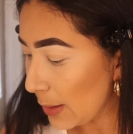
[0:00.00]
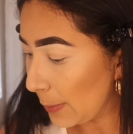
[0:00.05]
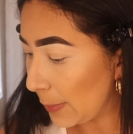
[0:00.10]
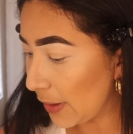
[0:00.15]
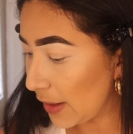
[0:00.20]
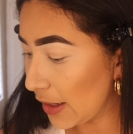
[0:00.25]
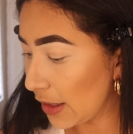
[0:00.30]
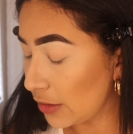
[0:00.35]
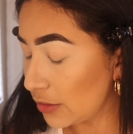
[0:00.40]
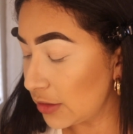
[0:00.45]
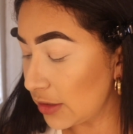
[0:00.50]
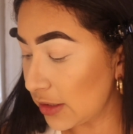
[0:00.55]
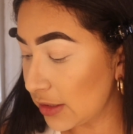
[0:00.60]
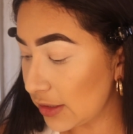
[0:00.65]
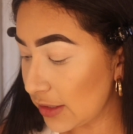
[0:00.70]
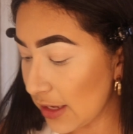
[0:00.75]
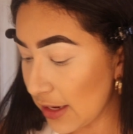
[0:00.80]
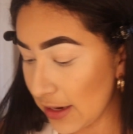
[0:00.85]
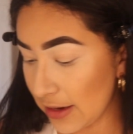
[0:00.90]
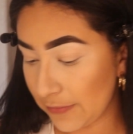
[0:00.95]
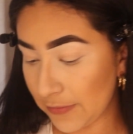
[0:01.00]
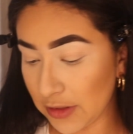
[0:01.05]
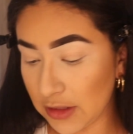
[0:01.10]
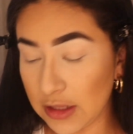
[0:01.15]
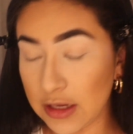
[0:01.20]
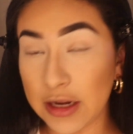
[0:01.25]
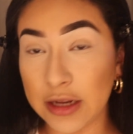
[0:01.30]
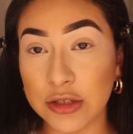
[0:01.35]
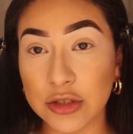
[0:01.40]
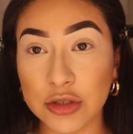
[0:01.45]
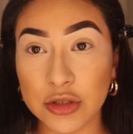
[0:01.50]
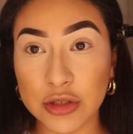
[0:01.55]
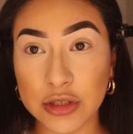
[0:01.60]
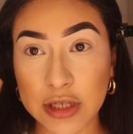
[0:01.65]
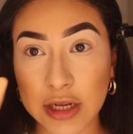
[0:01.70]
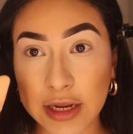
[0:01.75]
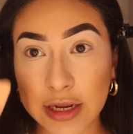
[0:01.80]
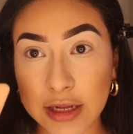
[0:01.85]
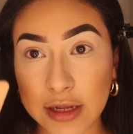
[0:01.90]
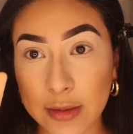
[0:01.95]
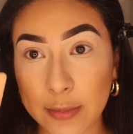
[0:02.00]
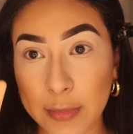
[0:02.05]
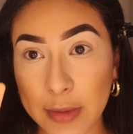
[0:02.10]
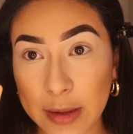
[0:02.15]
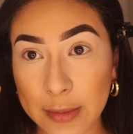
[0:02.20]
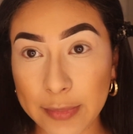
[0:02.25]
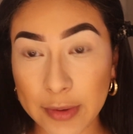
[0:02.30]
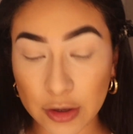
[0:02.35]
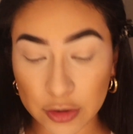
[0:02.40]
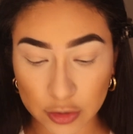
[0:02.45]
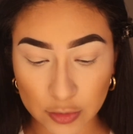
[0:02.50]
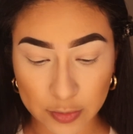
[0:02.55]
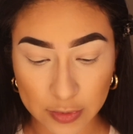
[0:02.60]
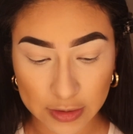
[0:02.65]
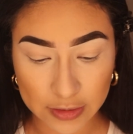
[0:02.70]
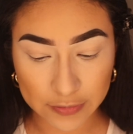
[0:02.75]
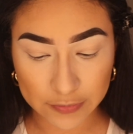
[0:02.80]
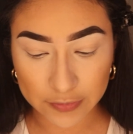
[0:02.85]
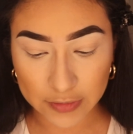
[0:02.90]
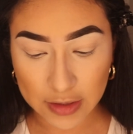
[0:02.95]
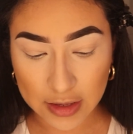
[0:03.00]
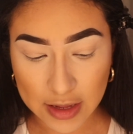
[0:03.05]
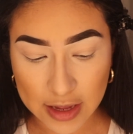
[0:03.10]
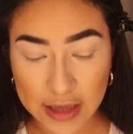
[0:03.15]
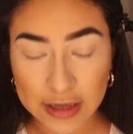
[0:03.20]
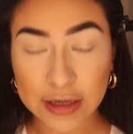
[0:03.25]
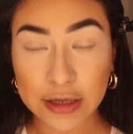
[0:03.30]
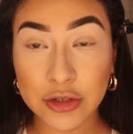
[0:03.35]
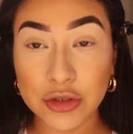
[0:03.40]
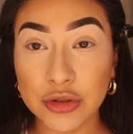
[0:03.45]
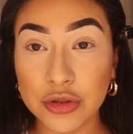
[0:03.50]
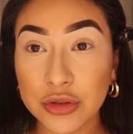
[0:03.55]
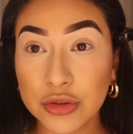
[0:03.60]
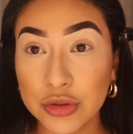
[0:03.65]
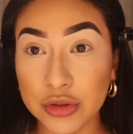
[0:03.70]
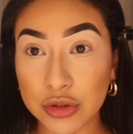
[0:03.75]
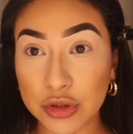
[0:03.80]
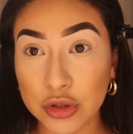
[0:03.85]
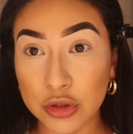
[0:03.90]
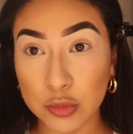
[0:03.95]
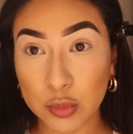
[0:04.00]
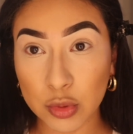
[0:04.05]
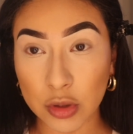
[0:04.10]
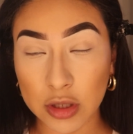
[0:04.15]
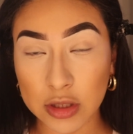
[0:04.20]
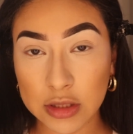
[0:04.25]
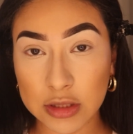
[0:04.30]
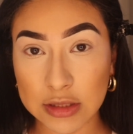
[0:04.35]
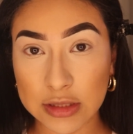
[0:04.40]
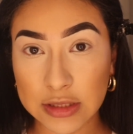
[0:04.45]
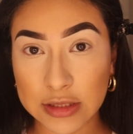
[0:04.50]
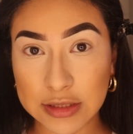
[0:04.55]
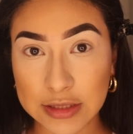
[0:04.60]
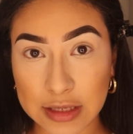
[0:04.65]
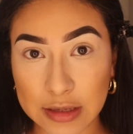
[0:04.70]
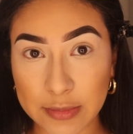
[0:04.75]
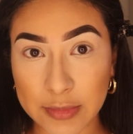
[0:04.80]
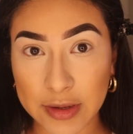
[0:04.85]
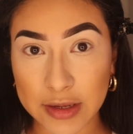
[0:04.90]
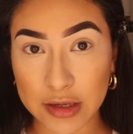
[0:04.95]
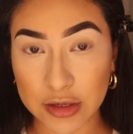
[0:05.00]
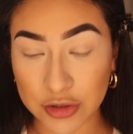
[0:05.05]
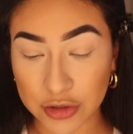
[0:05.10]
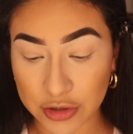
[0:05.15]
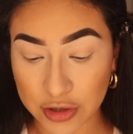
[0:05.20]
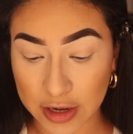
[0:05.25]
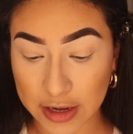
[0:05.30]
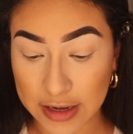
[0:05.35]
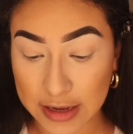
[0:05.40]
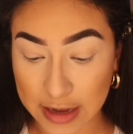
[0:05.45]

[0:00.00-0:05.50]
But now to set everything, I do take my powder puff, and I do use two products to set my under eye